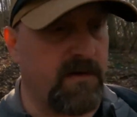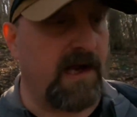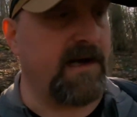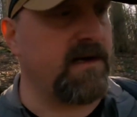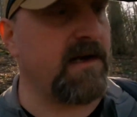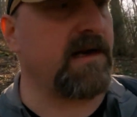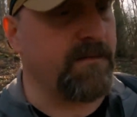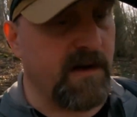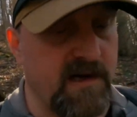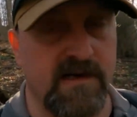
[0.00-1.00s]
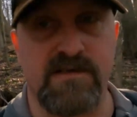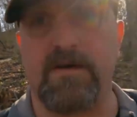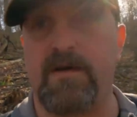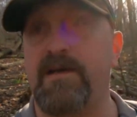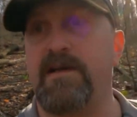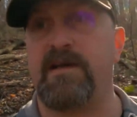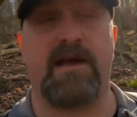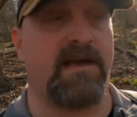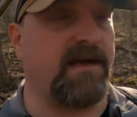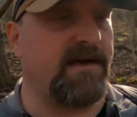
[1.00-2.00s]
I didn't like mine. John didn't
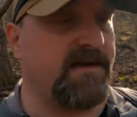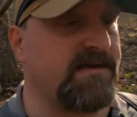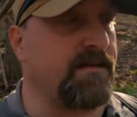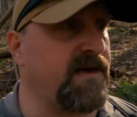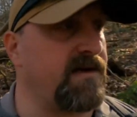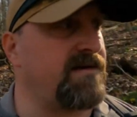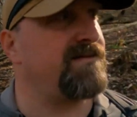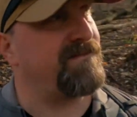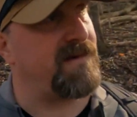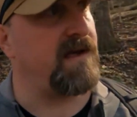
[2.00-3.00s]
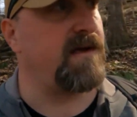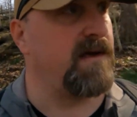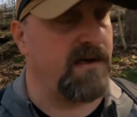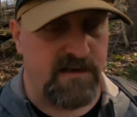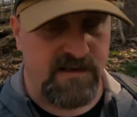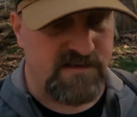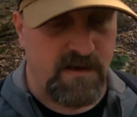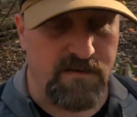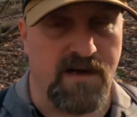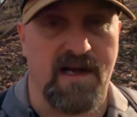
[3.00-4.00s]
like his. I mean, it's
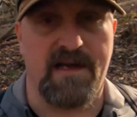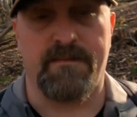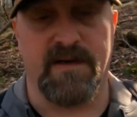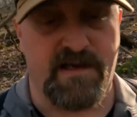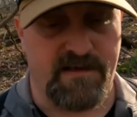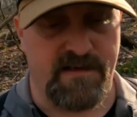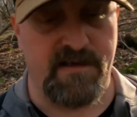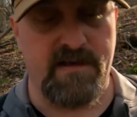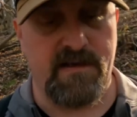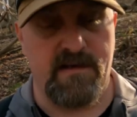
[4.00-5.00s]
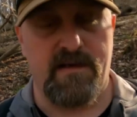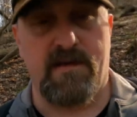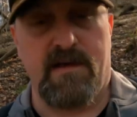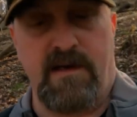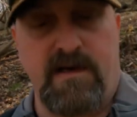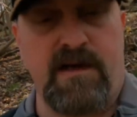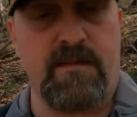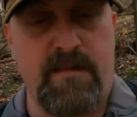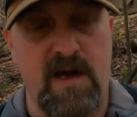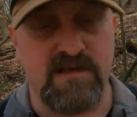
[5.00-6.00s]
all right, but you know,
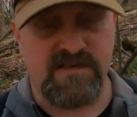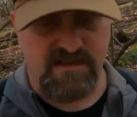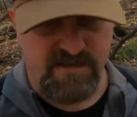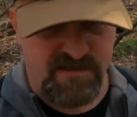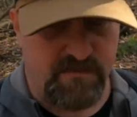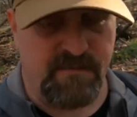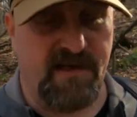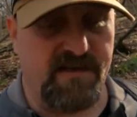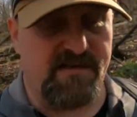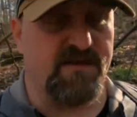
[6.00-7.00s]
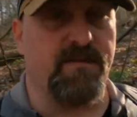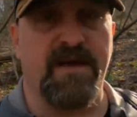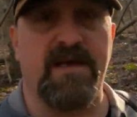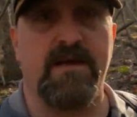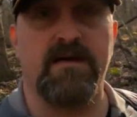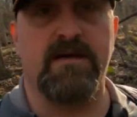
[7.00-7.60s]
pasta shouldn't be soupy.